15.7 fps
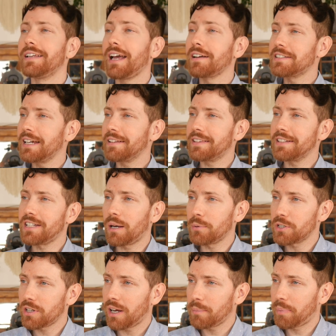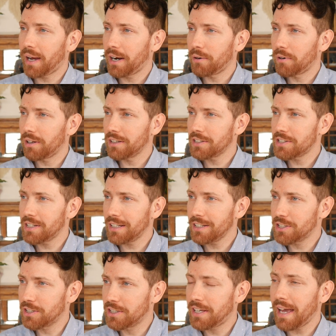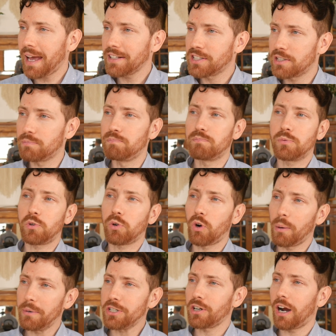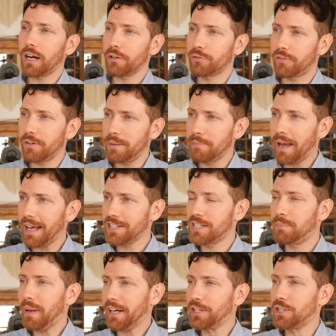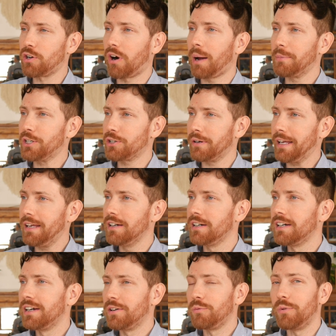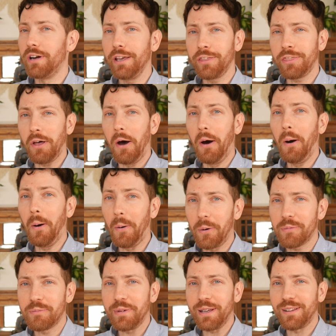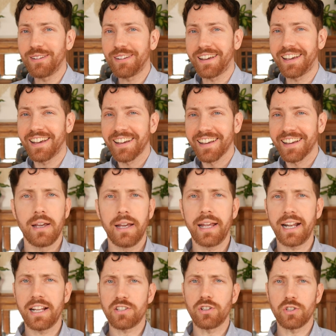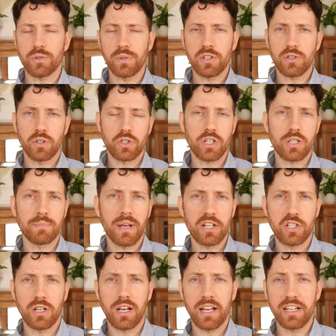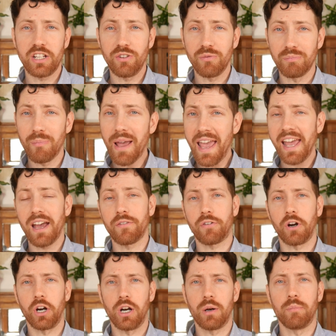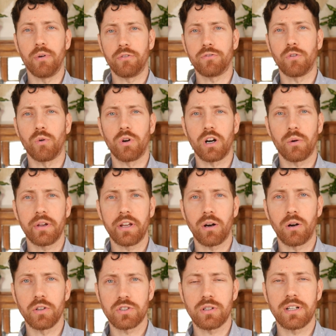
yeah, I'll take the double shot pyrolysis gas chromatography mass spectrometry with oat milk. And as those researchers mentioned, and you may have heard before, we are also